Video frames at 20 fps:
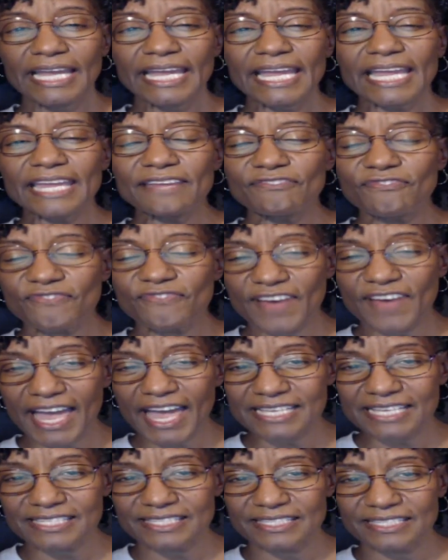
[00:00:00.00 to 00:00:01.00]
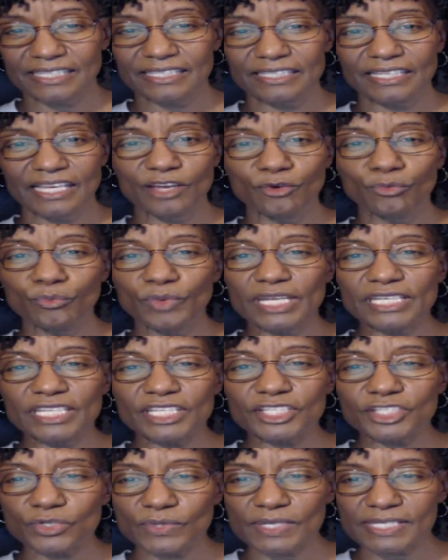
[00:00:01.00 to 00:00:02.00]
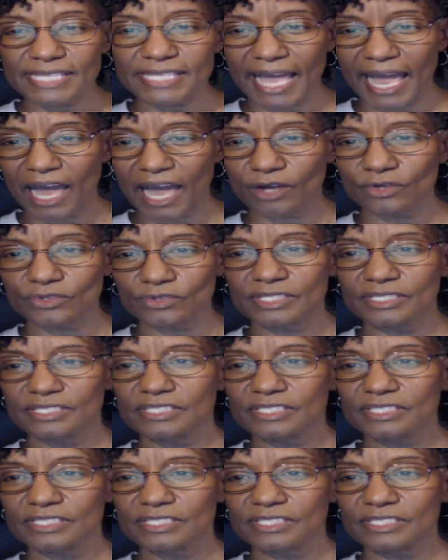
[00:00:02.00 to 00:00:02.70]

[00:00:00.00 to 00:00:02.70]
He fasted and went into his house